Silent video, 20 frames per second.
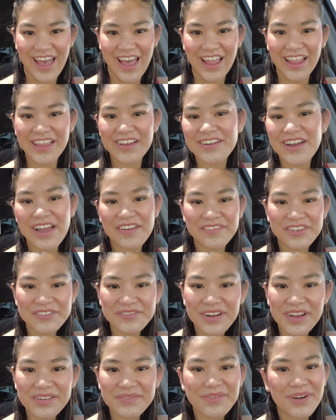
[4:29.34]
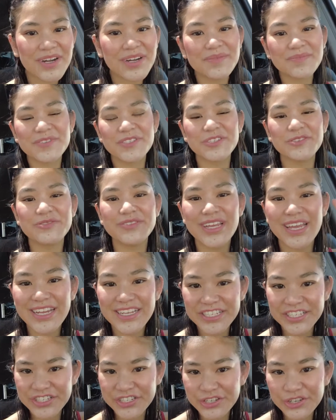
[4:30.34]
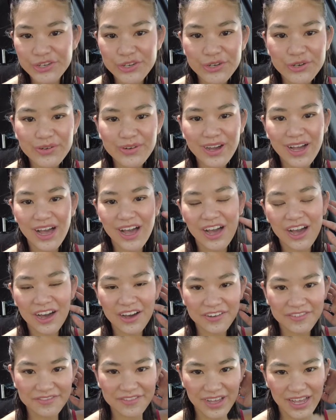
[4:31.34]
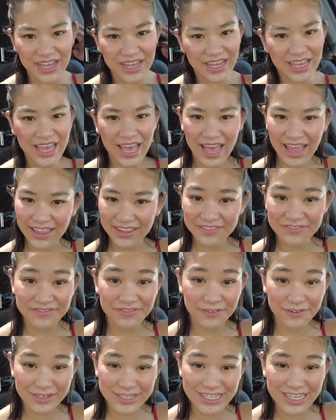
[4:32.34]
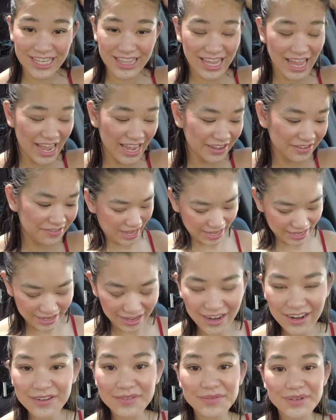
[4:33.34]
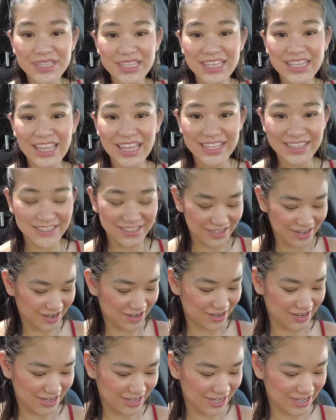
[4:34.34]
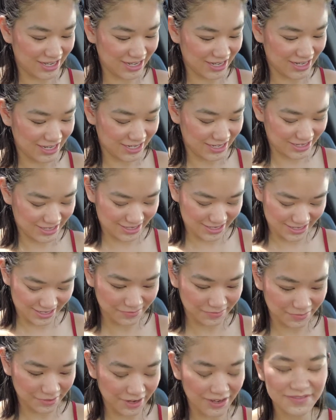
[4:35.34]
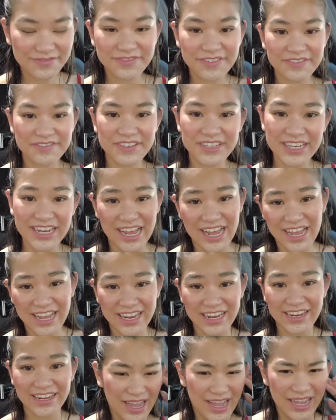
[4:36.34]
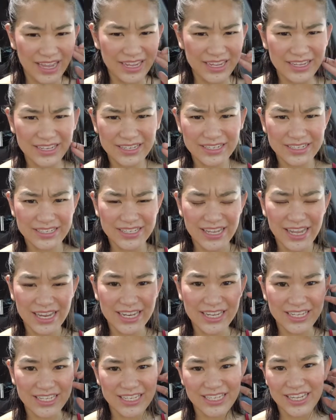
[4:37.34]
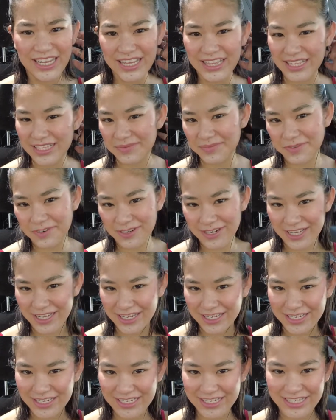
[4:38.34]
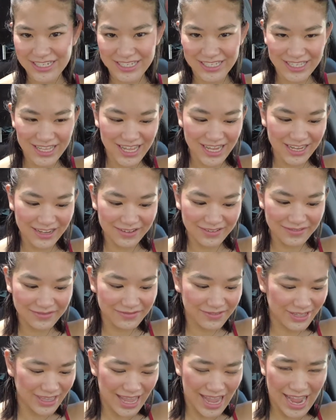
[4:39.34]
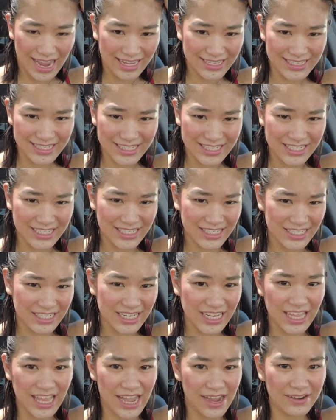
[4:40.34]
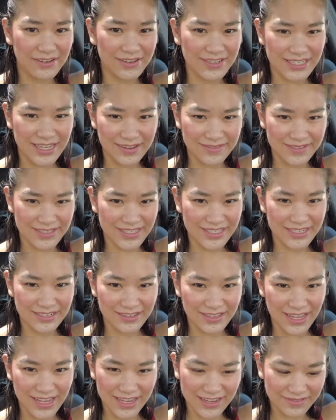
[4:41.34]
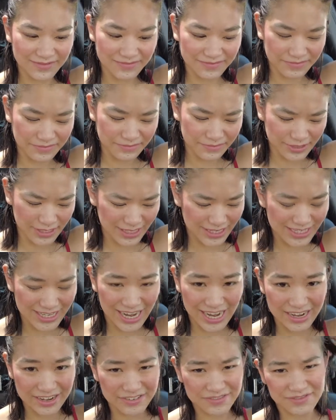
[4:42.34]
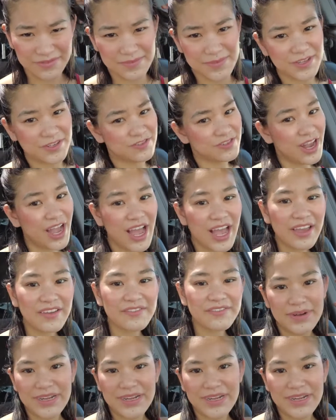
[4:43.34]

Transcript: Hello everyone, welcome to day two of California life. I got a really late start. It is 1.59. I decided to take this morning to just like relax and chill out because I was still like really tired from the drive.